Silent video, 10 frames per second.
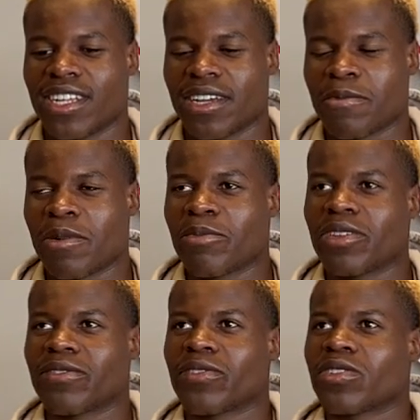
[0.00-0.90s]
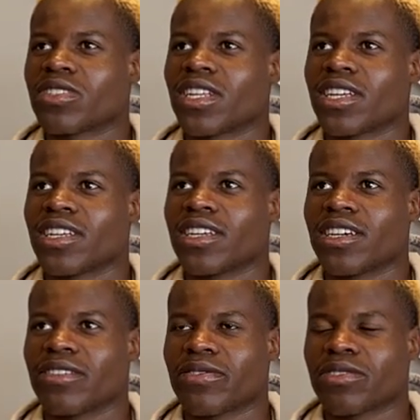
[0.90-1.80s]
I remember the first
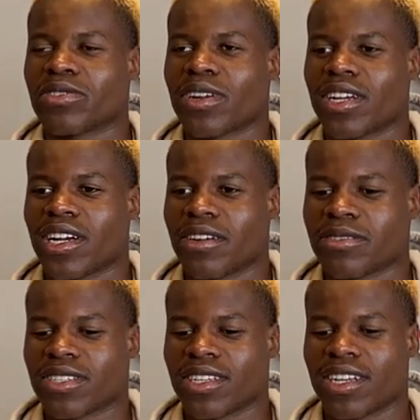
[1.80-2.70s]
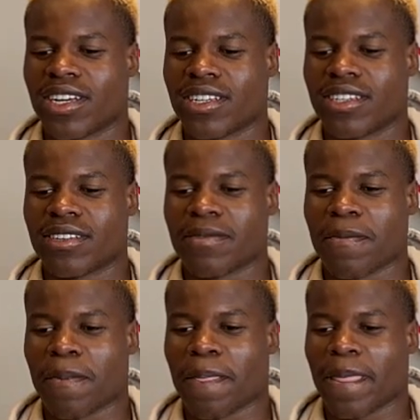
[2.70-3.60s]
day for a tryout,
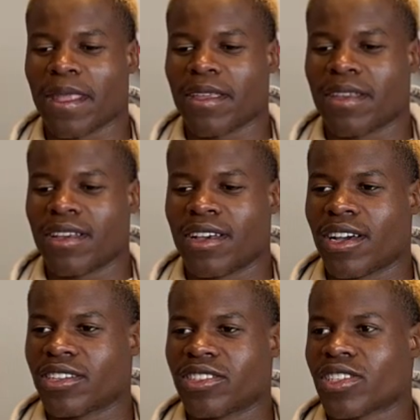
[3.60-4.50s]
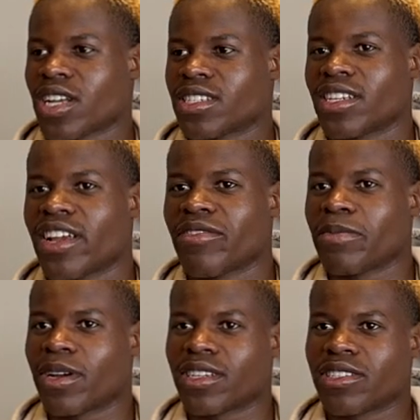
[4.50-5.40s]
I seen
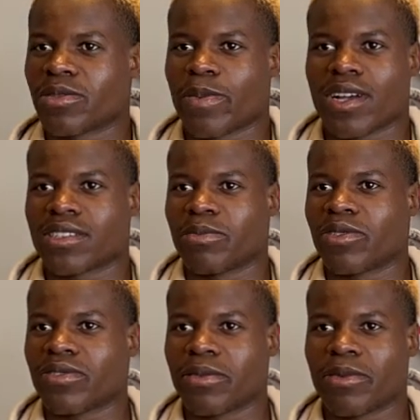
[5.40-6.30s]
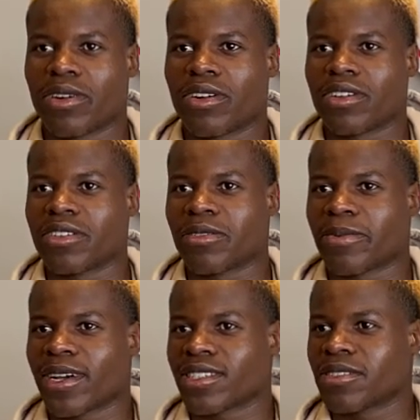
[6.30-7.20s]
everybody just moving the ball, you know,
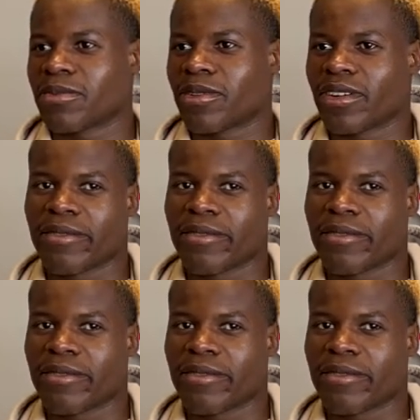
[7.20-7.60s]
passing the ball.